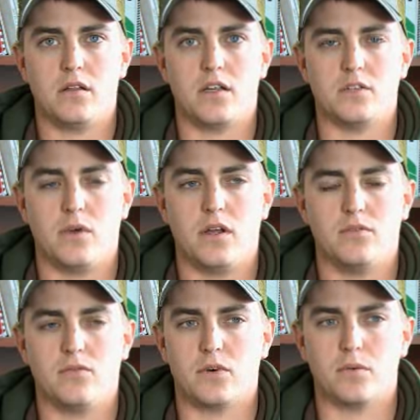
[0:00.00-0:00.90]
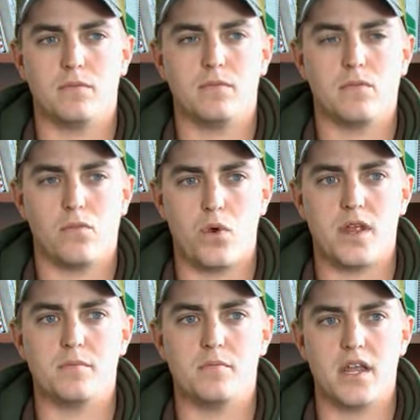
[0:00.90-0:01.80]
as well for
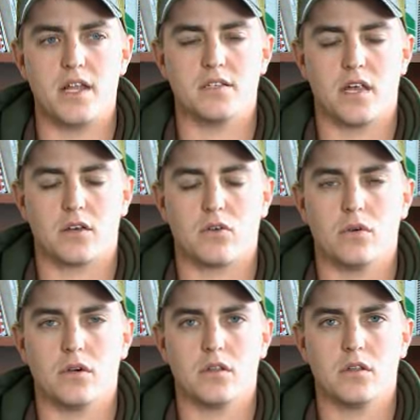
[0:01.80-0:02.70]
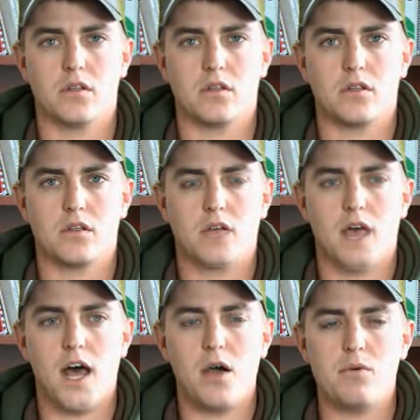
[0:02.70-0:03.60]
wheat, beans, and corn.
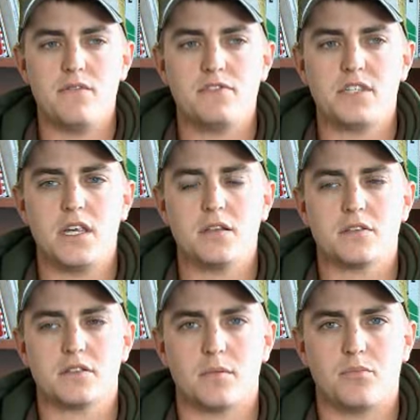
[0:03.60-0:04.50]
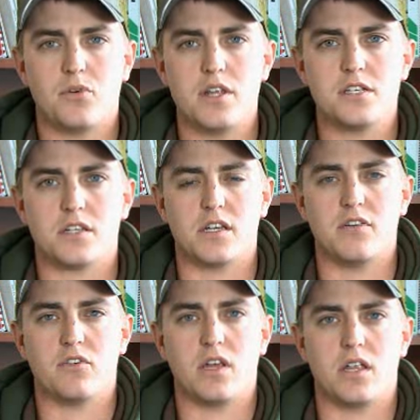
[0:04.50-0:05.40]
We've seen some pretty
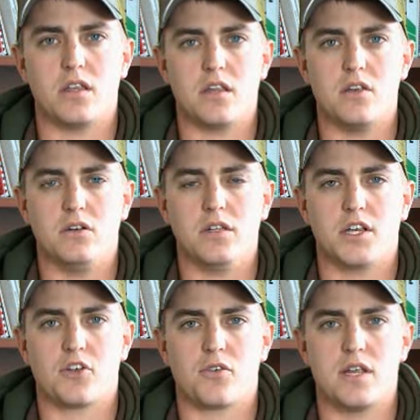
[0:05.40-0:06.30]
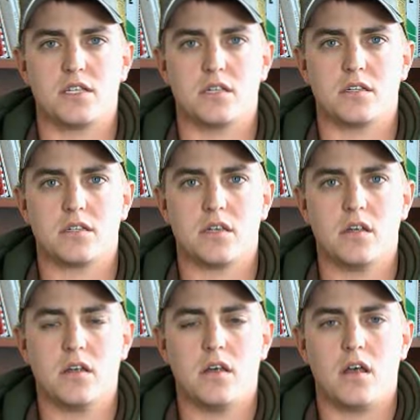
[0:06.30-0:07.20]
significant yield increases.
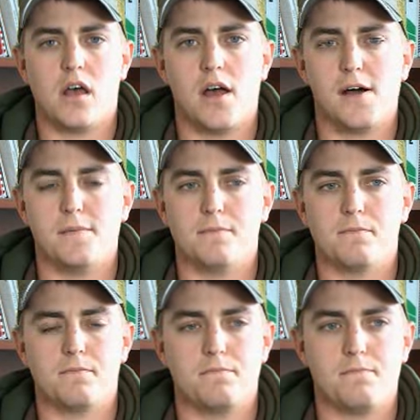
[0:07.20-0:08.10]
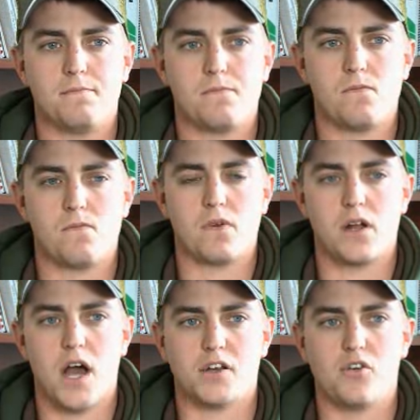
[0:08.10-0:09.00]
On
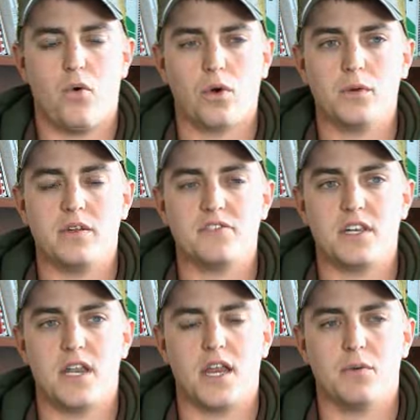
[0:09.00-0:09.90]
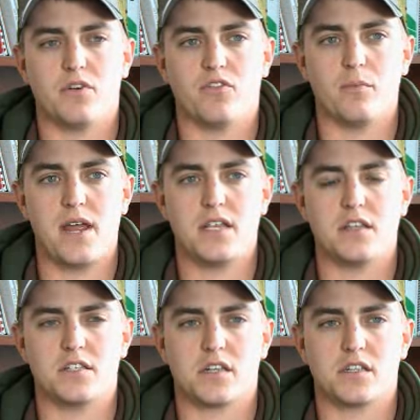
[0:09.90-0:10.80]
corn, we've seen anywhere from 8
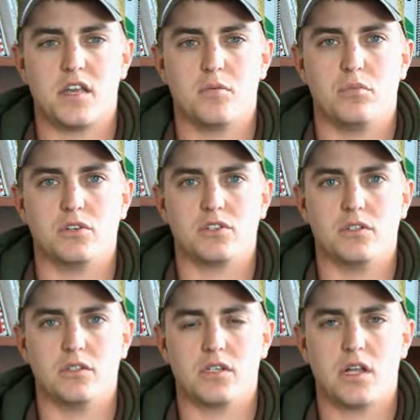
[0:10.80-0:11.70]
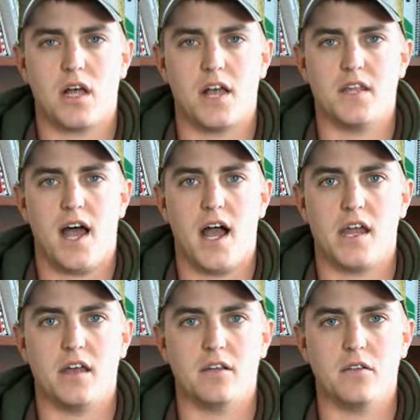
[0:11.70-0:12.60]
to 16 bushels on the
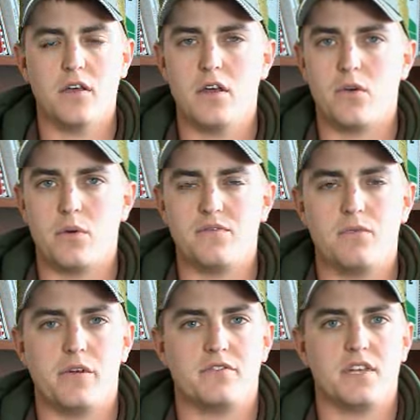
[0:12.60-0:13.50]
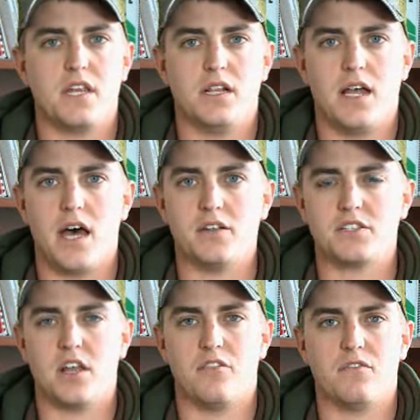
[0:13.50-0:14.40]
high end. We've seen a lot of
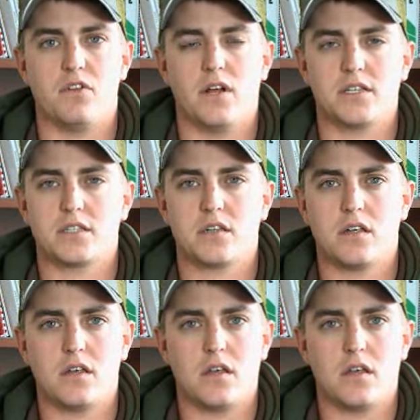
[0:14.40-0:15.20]
stuff, that's